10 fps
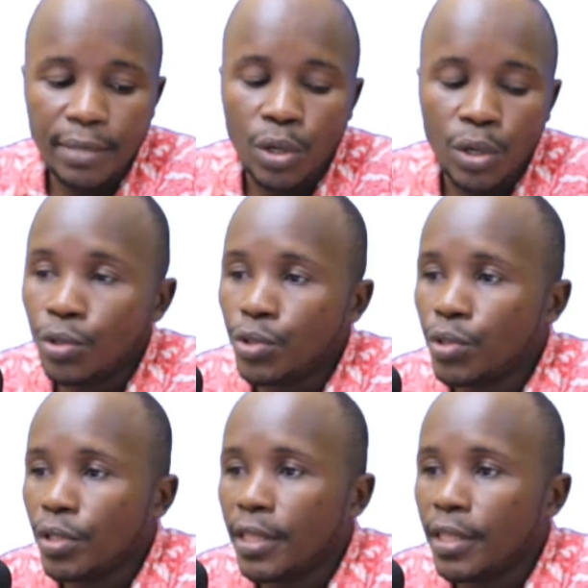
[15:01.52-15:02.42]

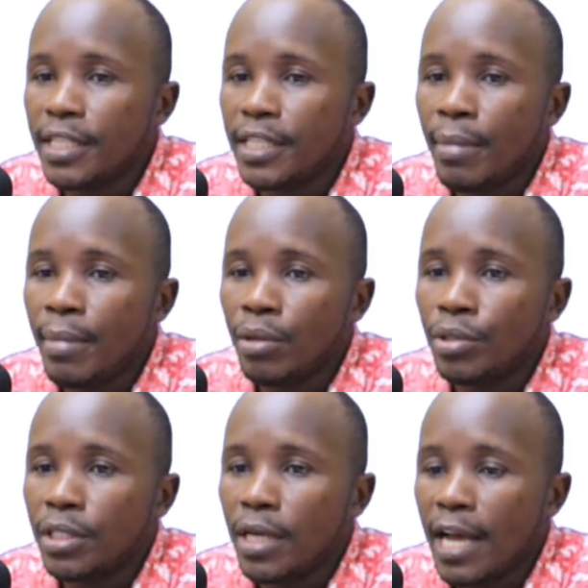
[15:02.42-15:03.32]
because this
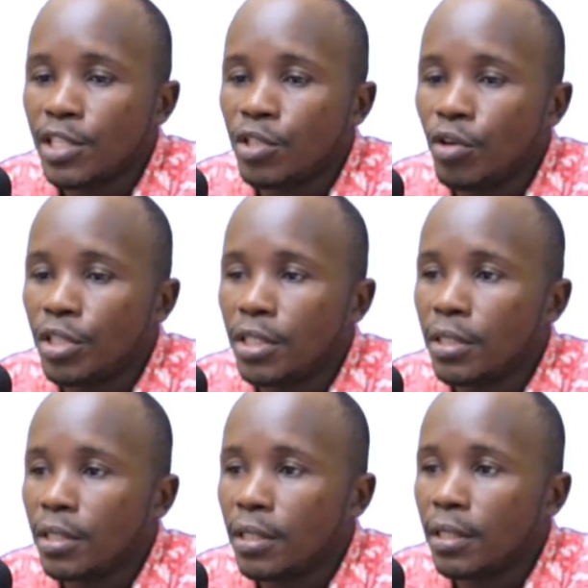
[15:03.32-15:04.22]
amount has not
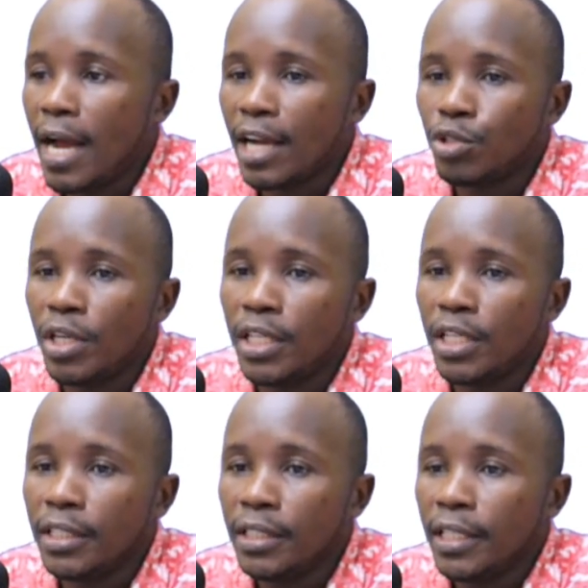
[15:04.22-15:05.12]

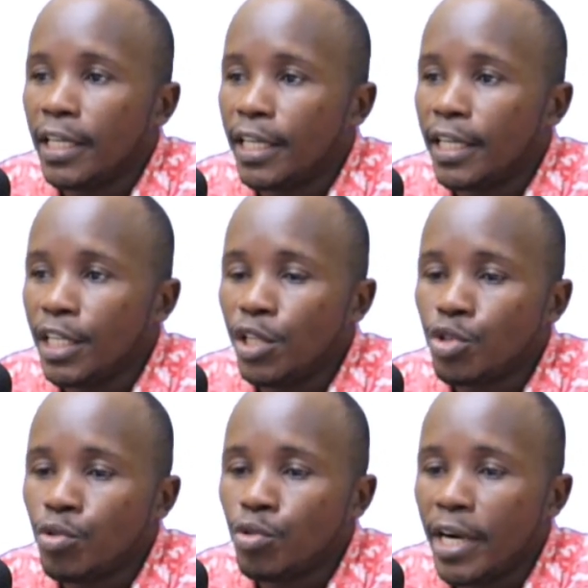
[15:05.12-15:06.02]
actually
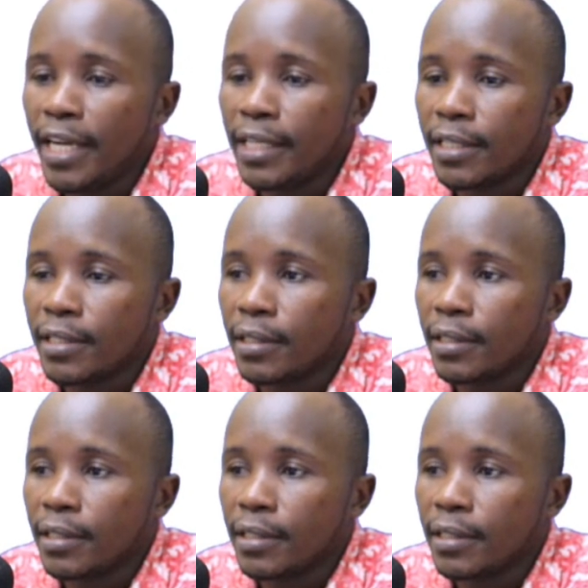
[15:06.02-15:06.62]
reduced your debtors.